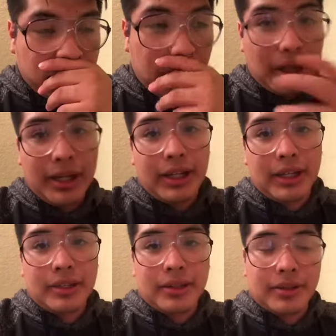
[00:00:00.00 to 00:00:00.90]
but
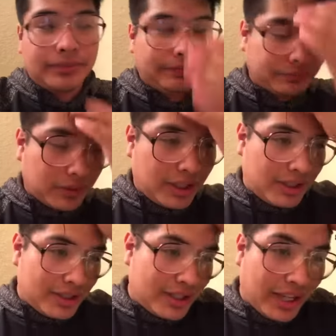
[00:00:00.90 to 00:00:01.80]
you know
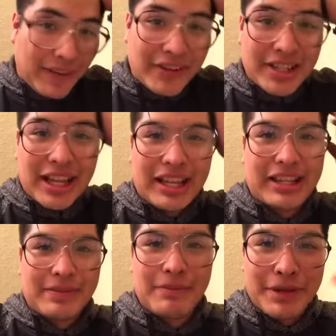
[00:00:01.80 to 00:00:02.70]
uh, she gave us like
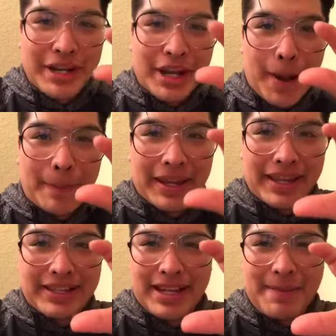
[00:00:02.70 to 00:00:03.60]
mini
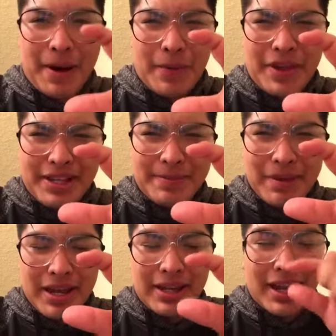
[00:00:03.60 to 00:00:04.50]
cupcakes like about this
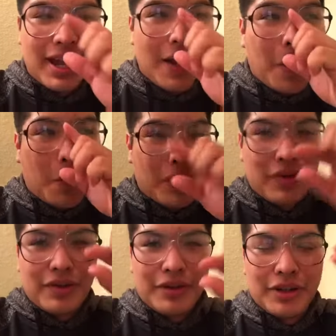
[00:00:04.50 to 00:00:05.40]
big with
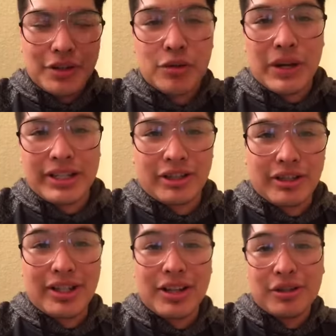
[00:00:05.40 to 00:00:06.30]
you know
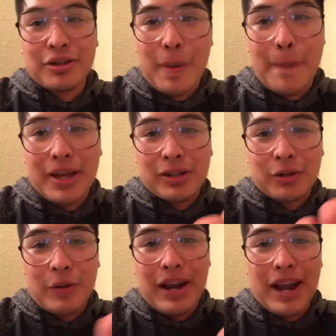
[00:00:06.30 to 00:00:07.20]
sweatshirts I'll show you a
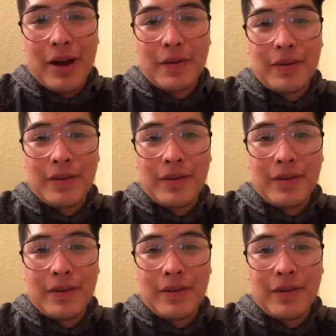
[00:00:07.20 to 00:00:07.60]
picture right now